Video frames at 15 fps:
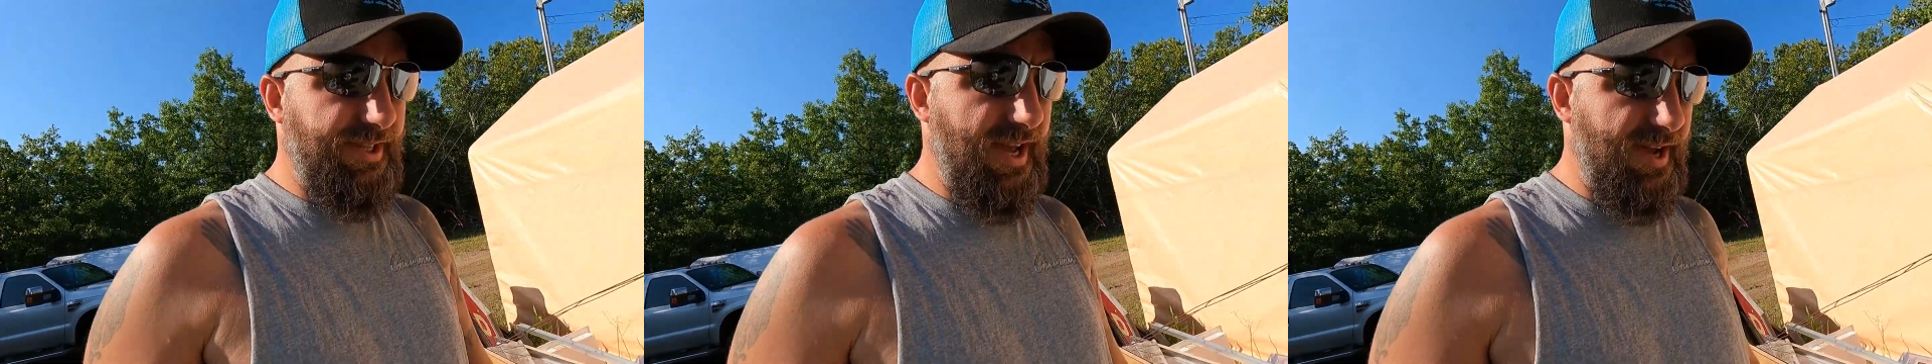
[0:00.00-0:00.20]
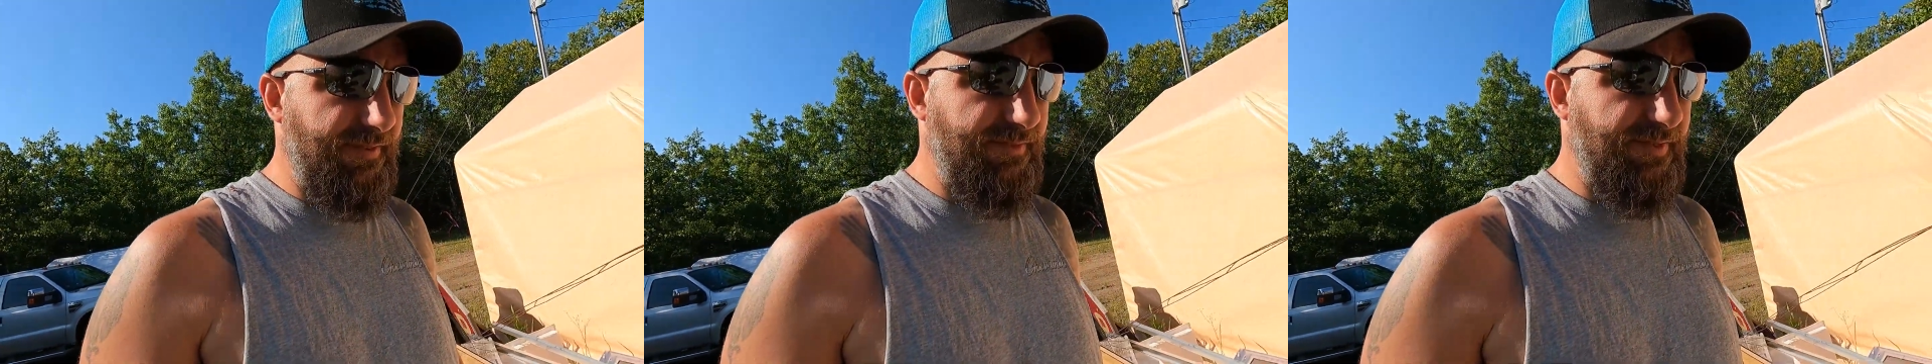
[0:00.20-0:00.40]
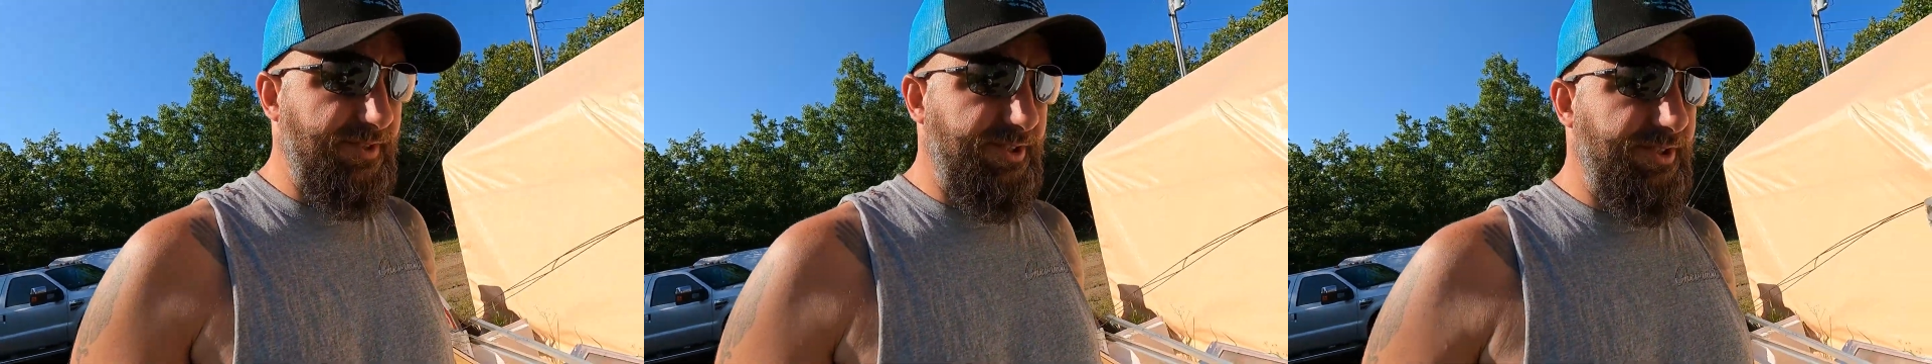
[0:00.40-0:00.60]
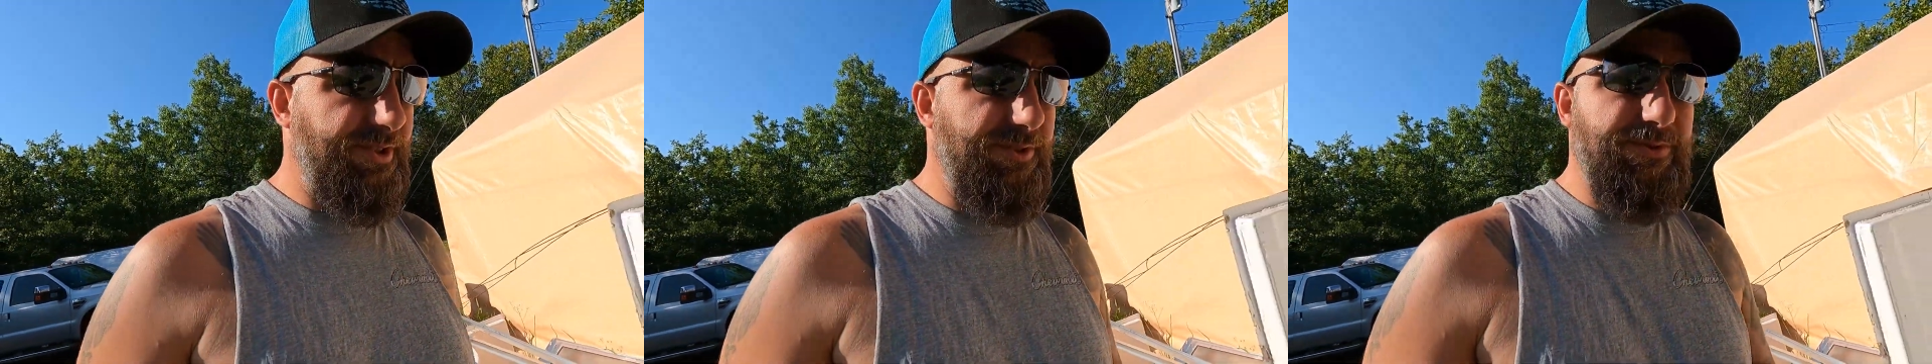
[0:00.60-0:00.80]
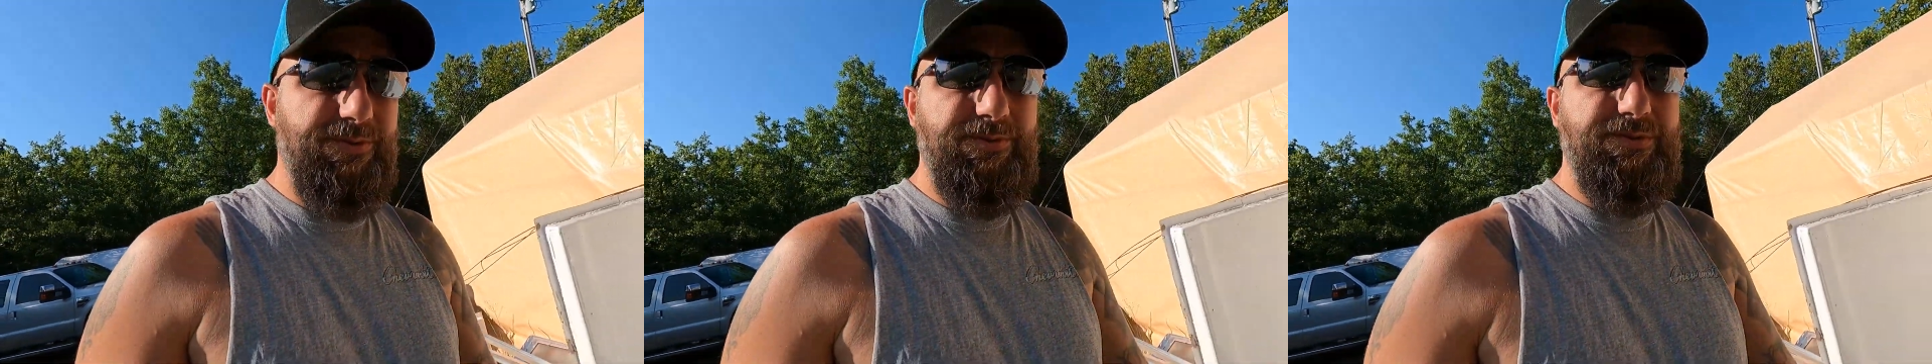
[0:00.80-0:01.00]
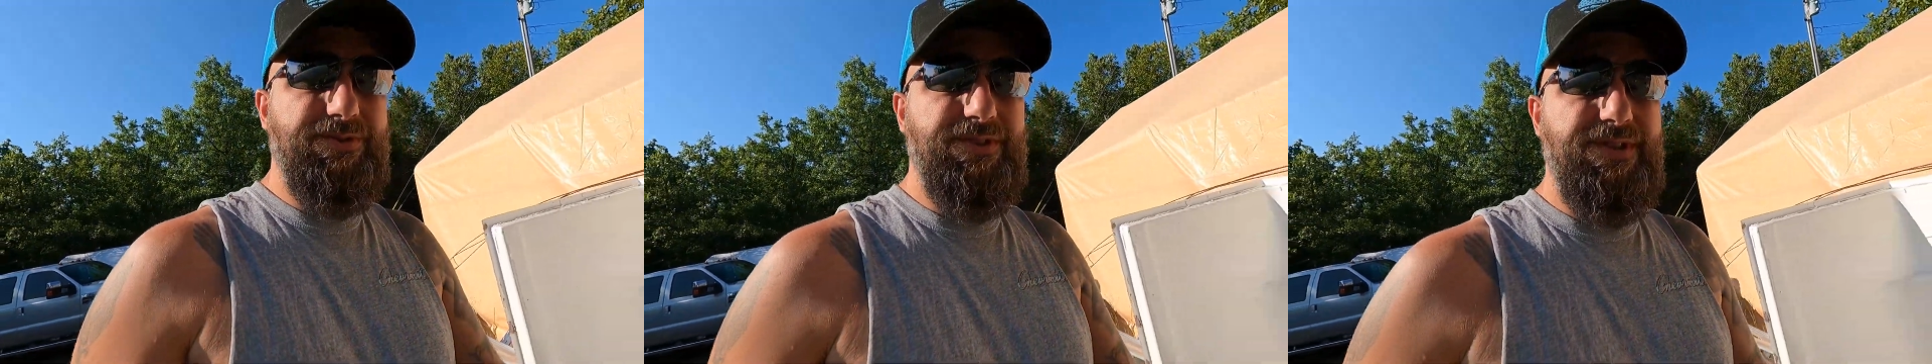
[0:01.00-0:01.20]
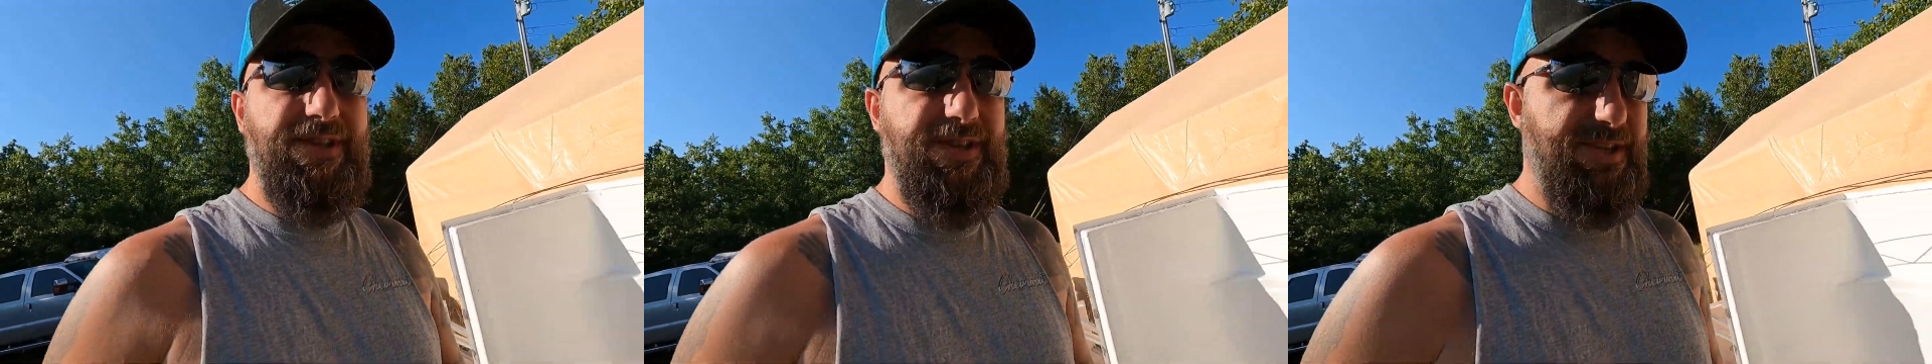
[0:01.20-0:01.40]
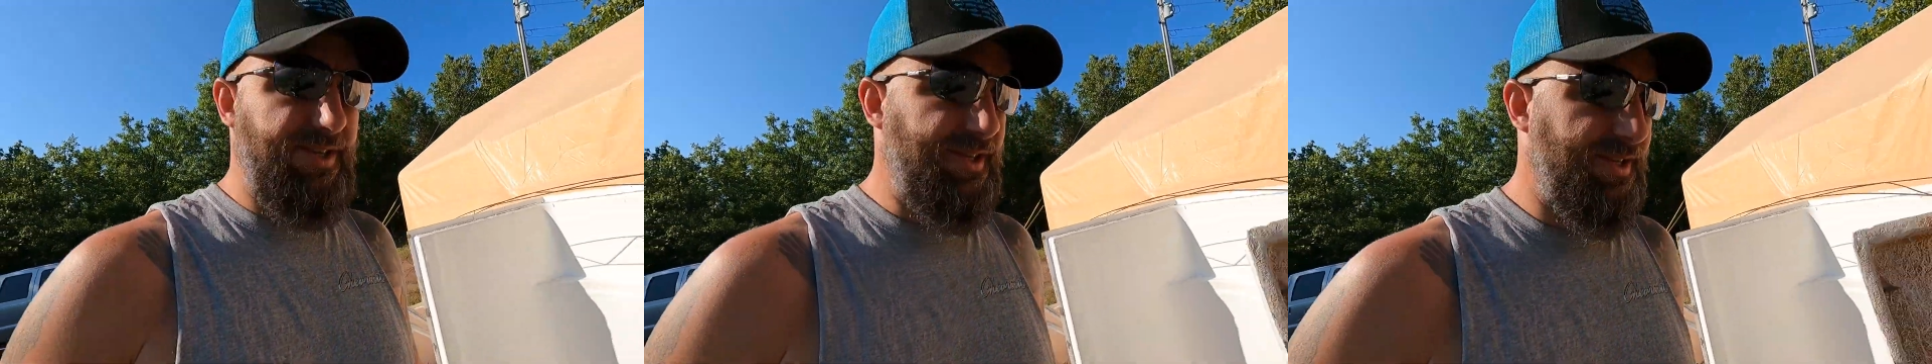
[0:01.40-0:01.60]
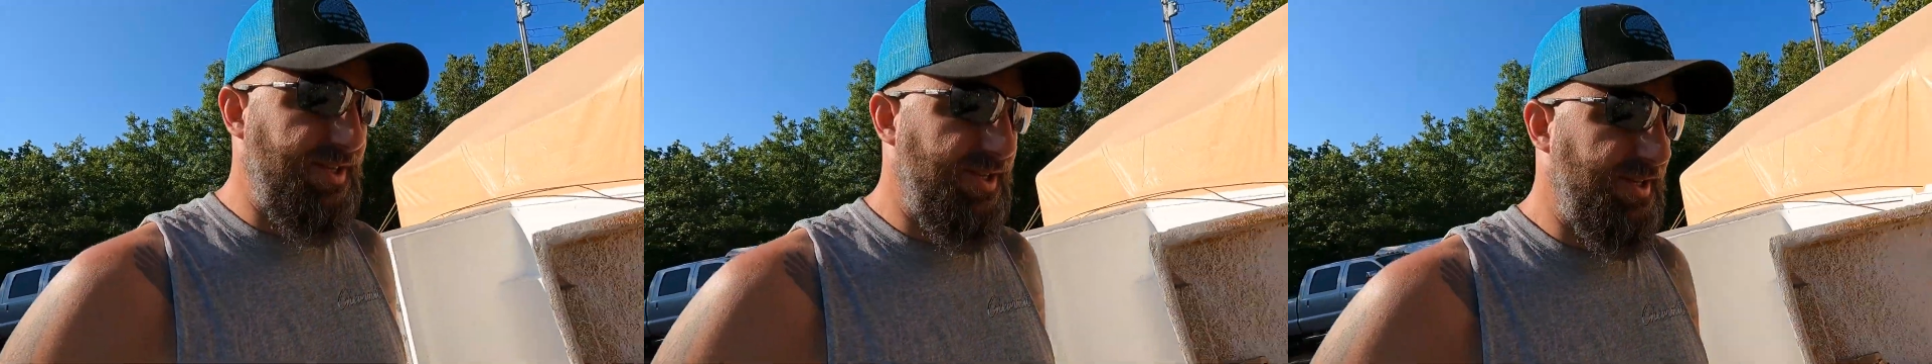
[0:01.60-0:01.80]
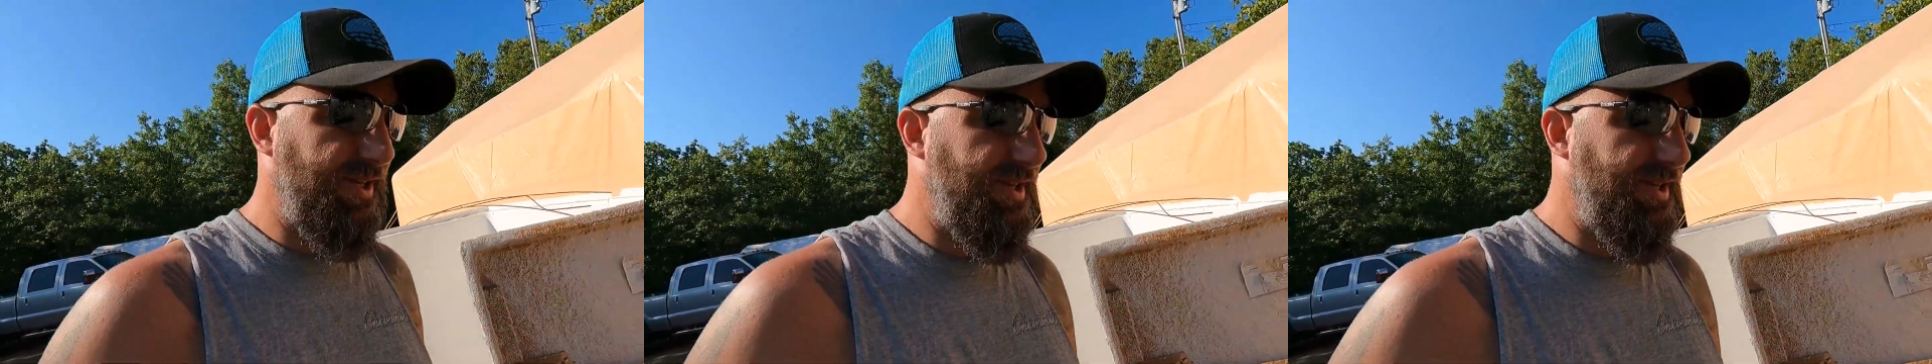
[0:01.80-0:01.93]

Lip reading: having to use the